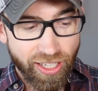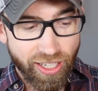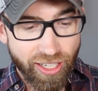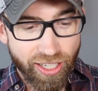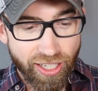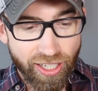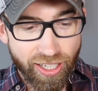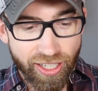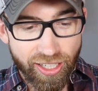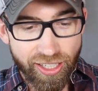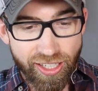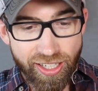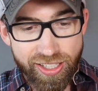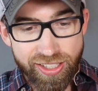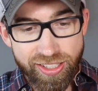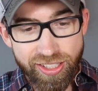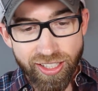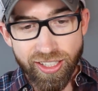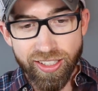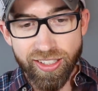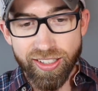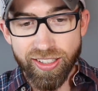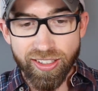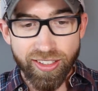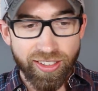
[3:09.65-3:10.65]
And I
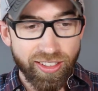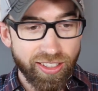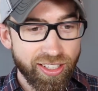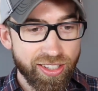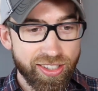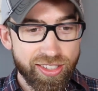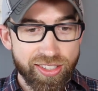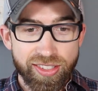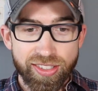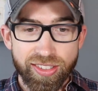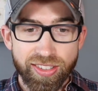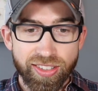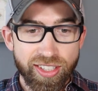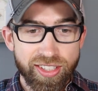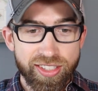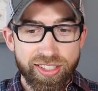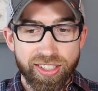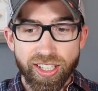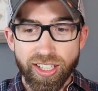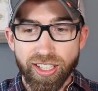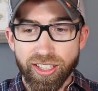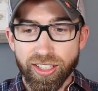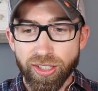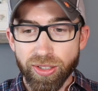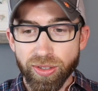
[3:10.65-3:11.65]
said, let's
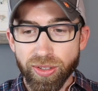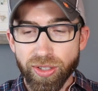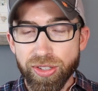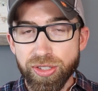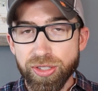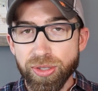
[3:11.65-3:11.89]
get it going.